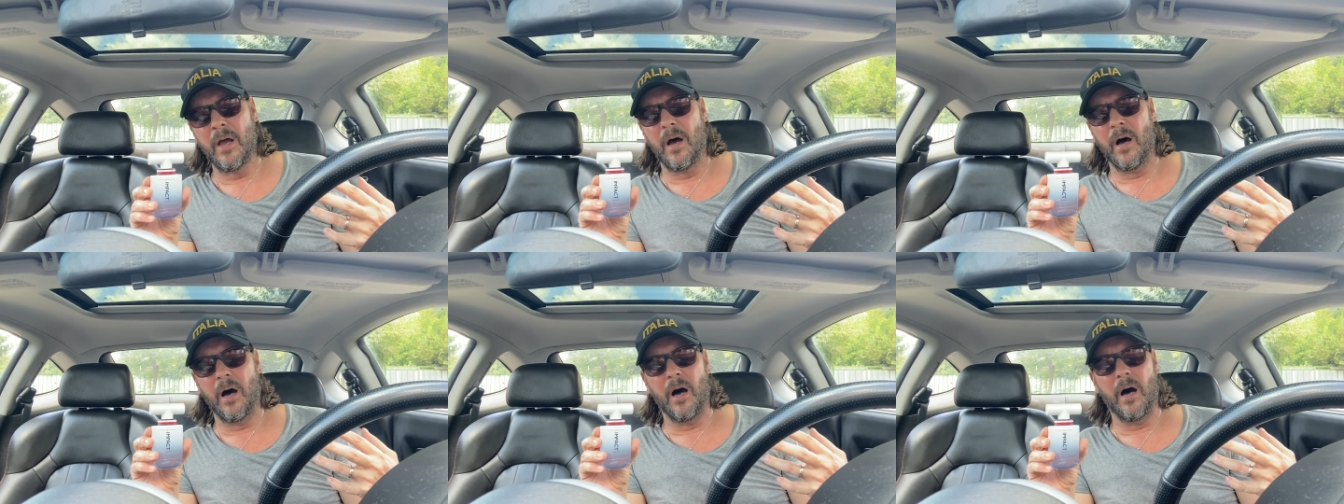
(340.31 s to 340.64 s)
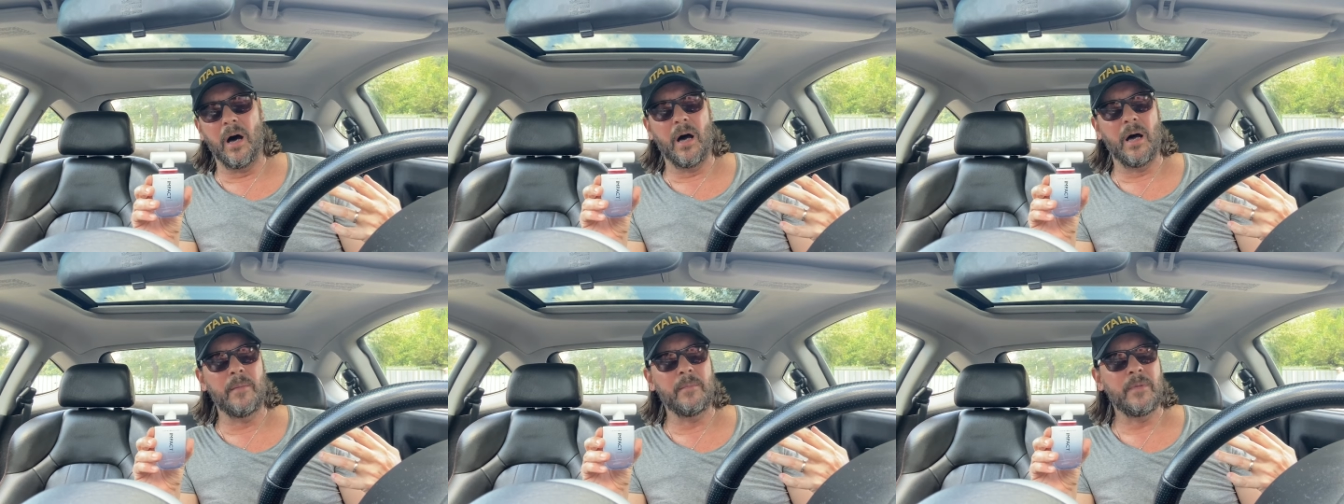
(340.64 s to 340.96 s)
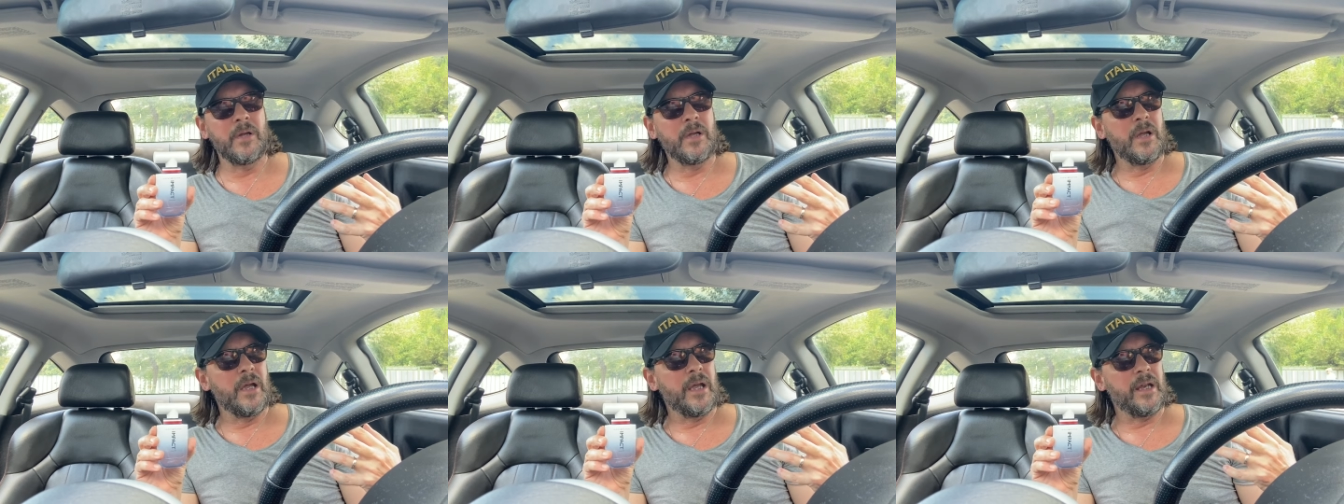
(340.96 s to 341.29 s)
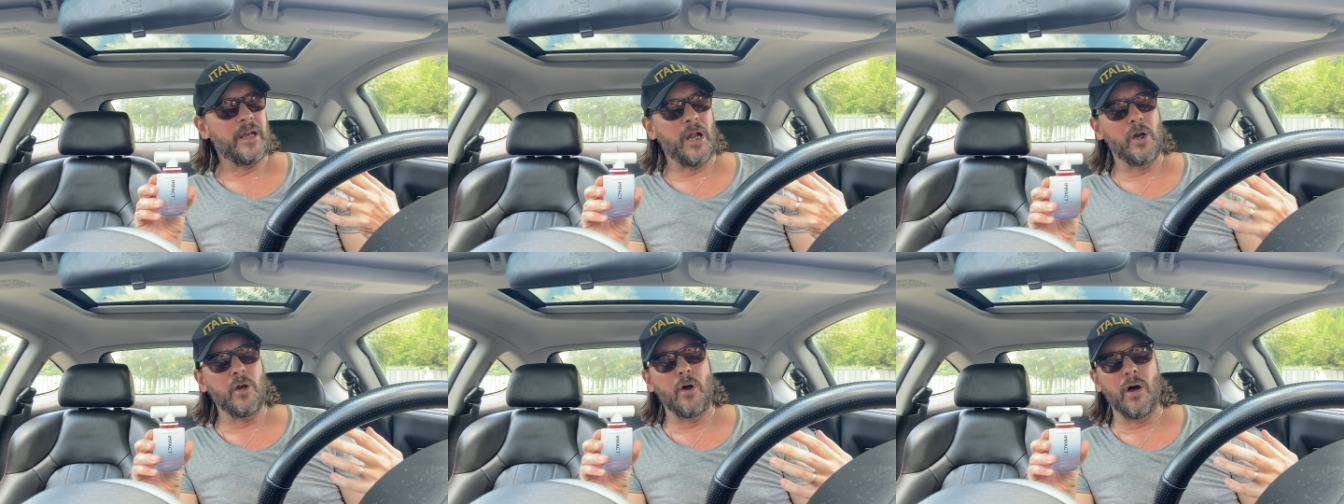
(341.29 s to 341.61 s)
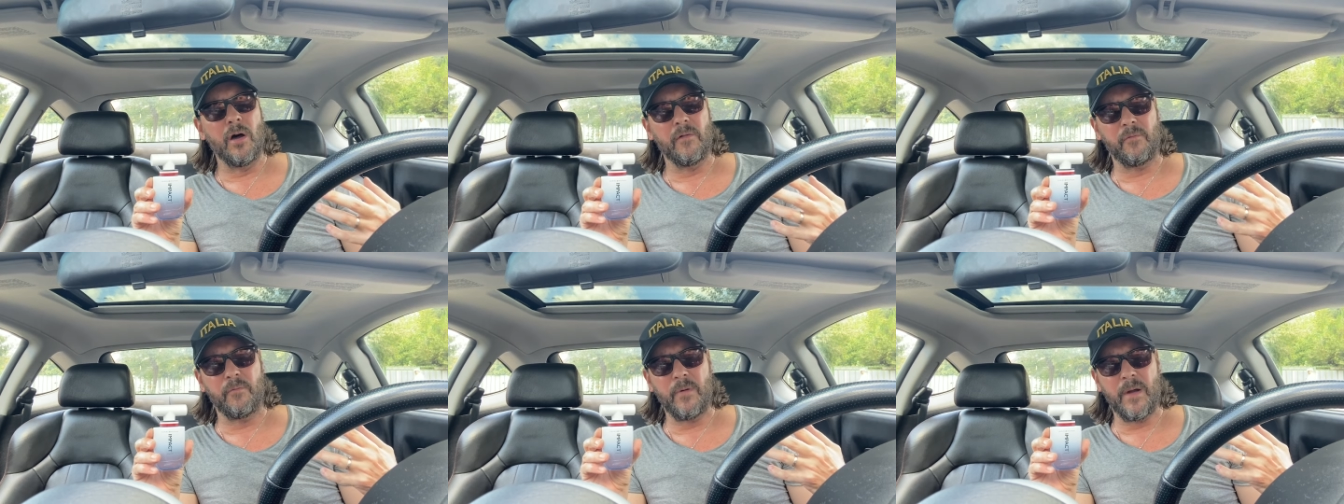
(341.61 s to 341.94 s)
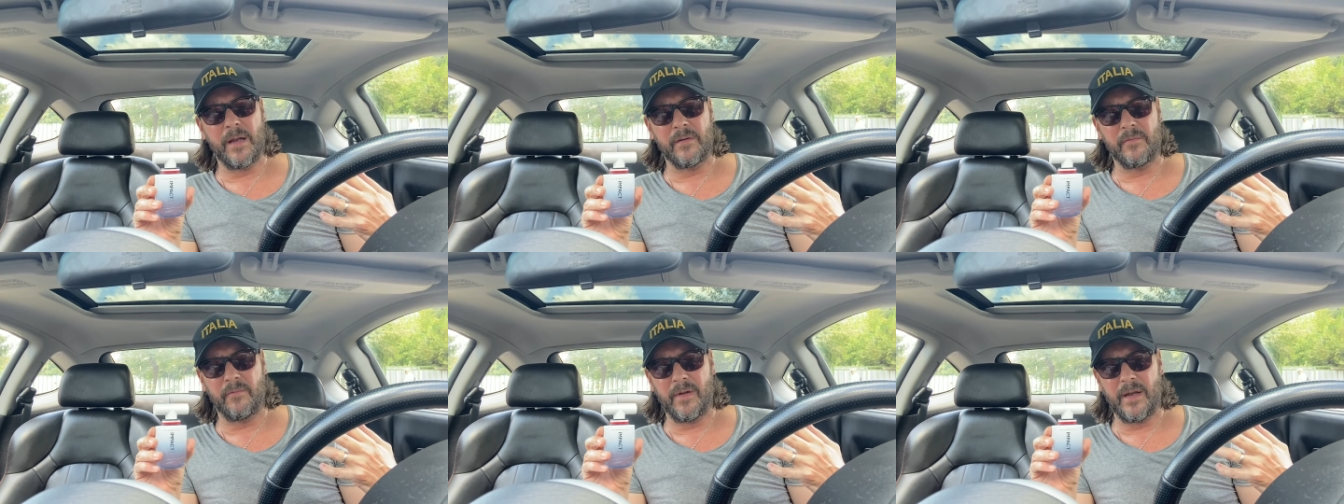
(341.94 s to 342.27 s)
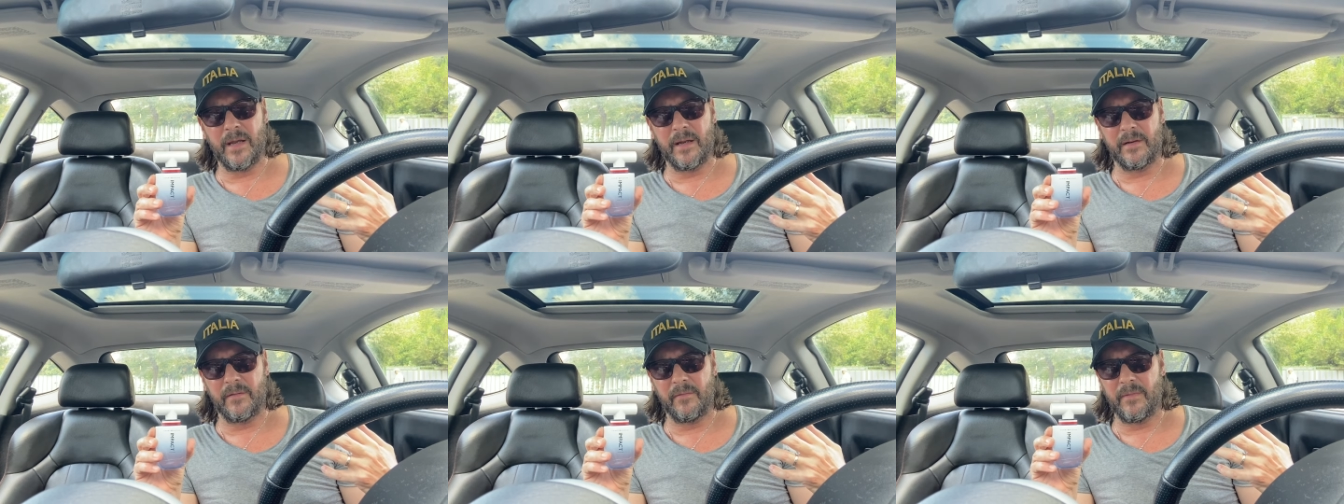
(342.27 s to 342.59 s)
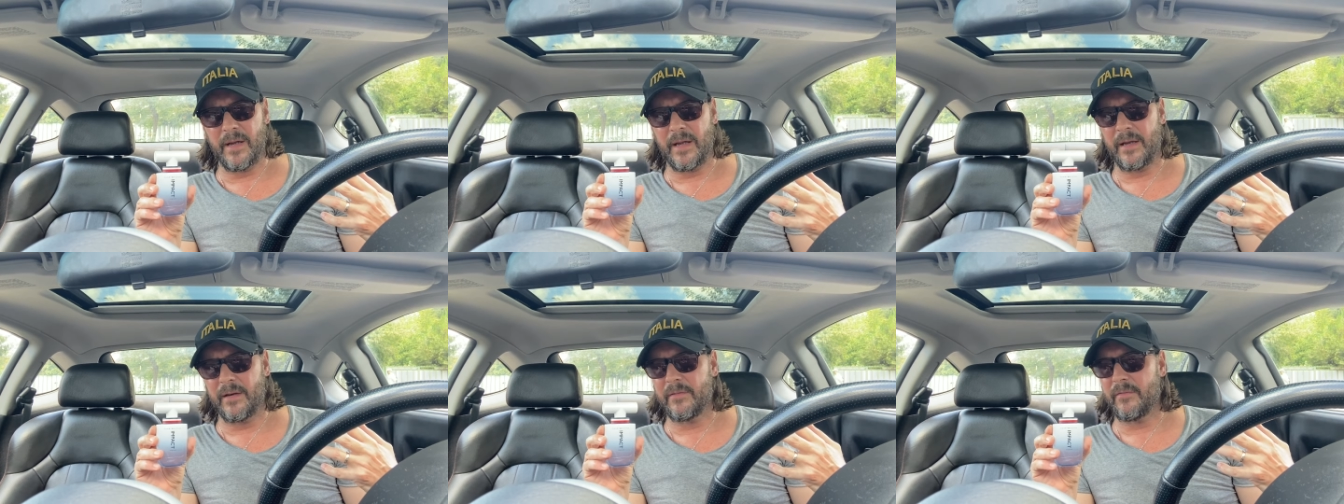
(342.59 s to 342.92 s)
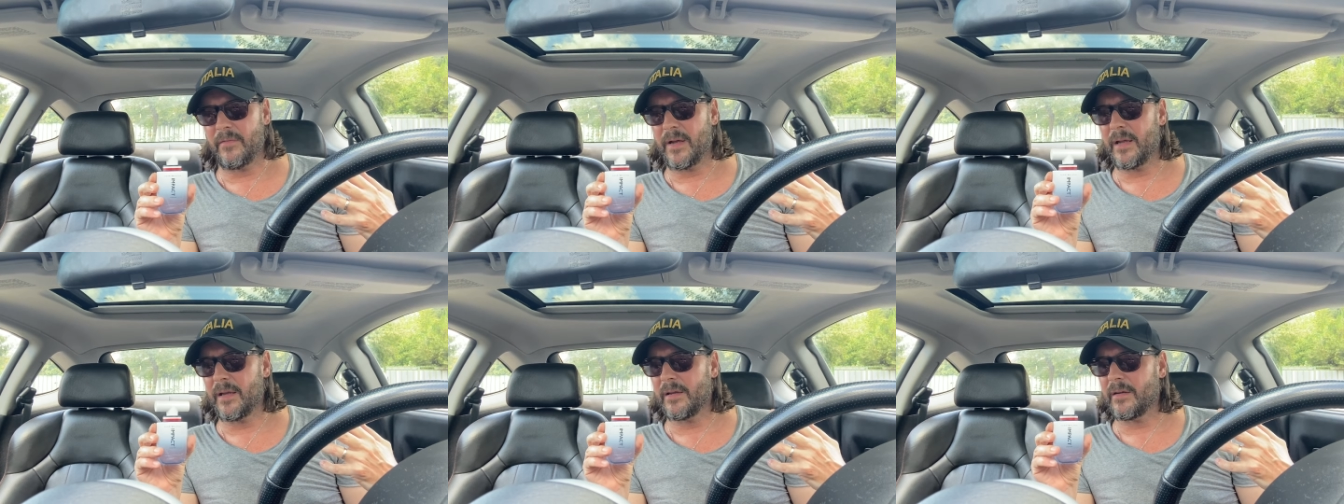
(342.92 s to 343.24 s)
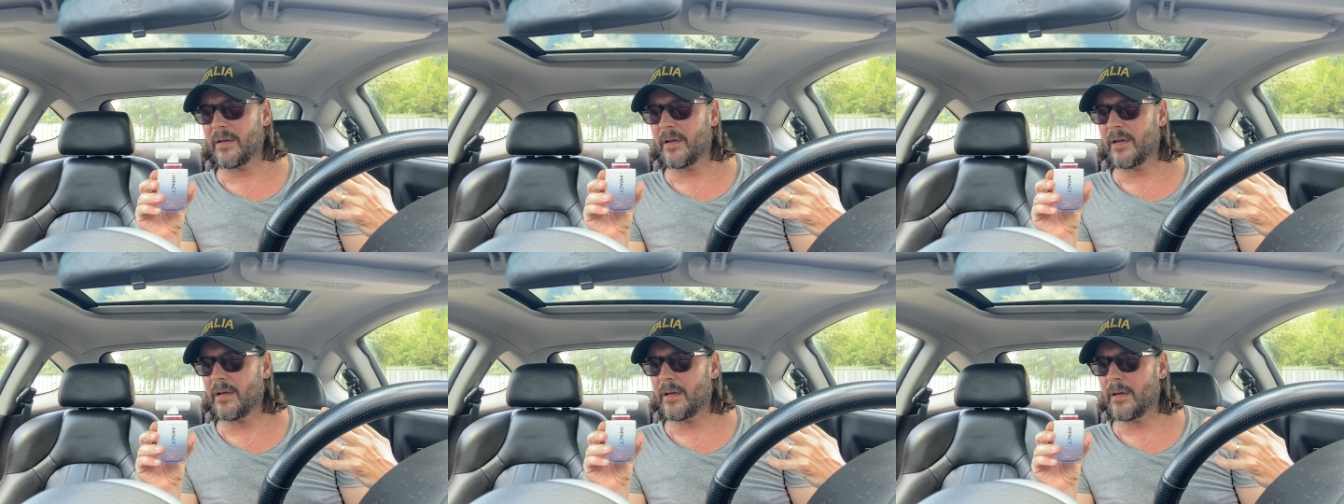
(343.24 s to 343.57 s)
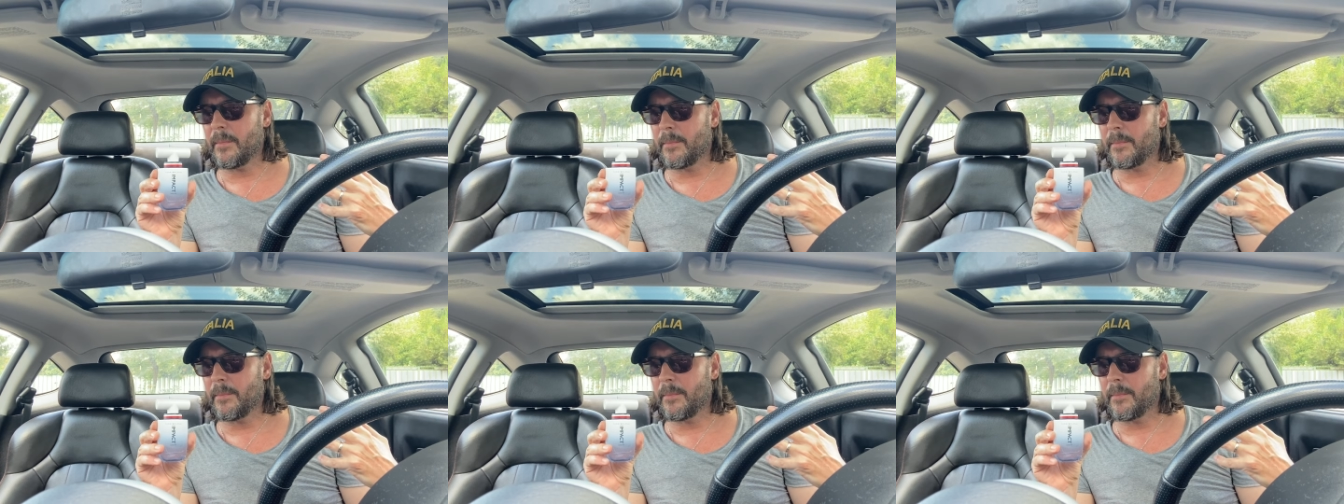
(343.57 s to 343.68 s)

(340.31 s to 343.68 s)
Um, and I love when when when when uh,